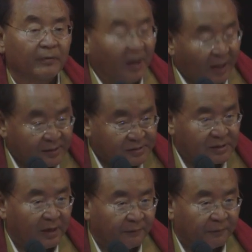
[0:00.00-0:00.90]
Hence,
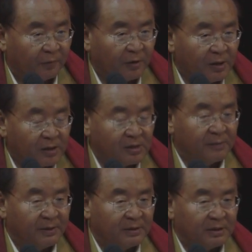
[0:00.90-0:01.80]
therefore,
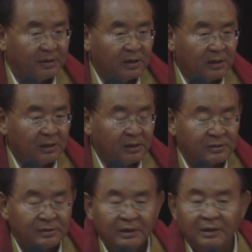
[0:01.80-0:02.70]
remedy is
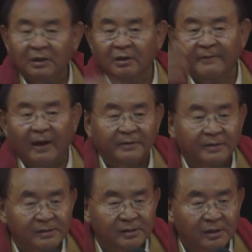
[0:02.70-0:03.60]
thinking of
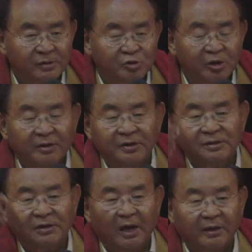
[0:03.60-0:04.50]
others,
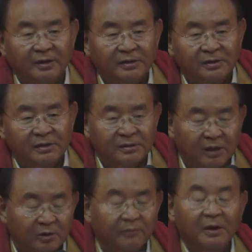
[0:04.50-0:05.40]
cherishing others,
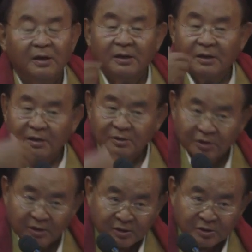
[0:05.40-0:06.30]
instead of
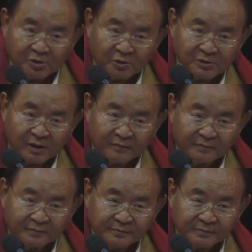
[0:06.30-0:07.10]
cherishing yourself.